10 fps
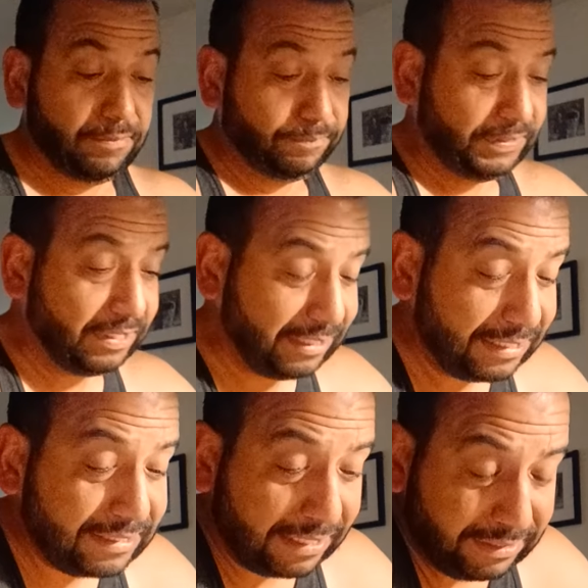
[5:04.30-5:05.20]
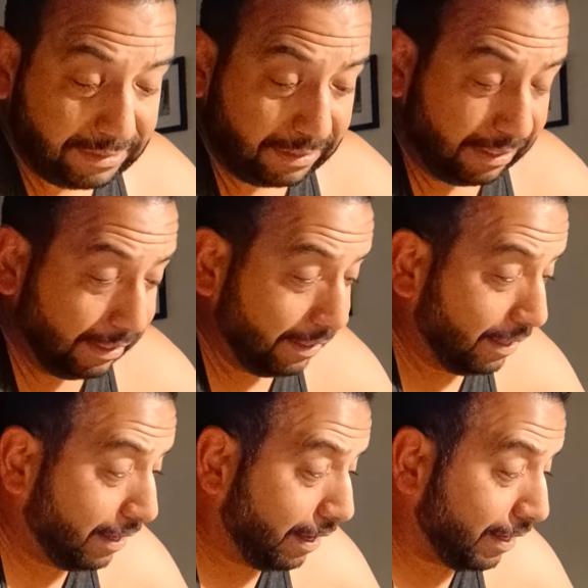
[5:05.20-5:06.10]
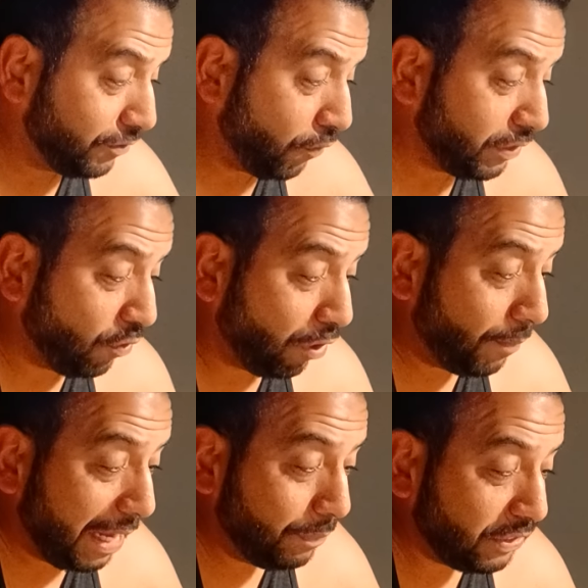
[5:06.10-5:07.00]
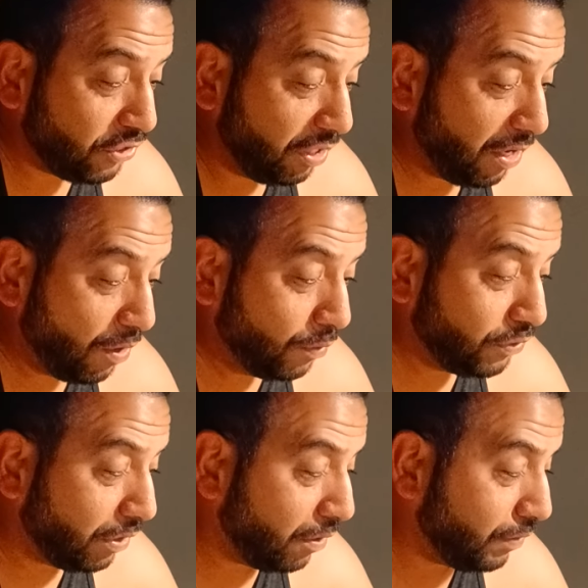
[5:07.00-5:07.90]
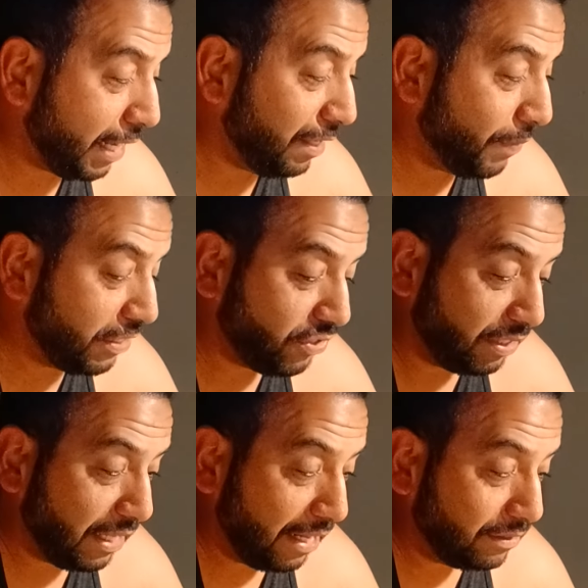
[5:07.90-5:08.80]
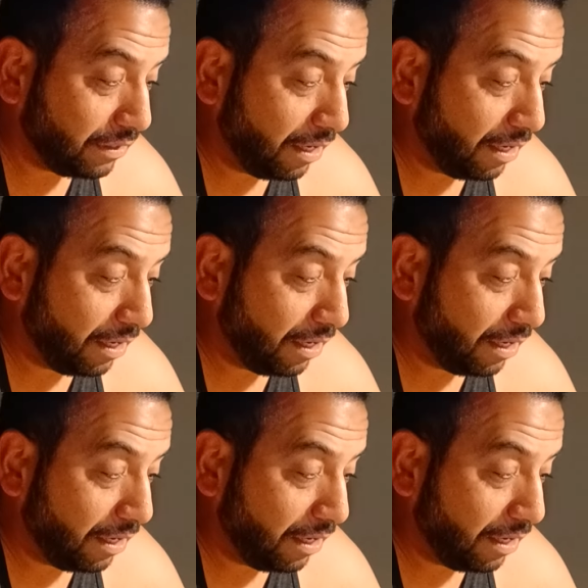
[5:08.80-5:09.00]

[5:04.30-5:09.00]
statistics. As far as the quarterback position goes, Danny mentioned that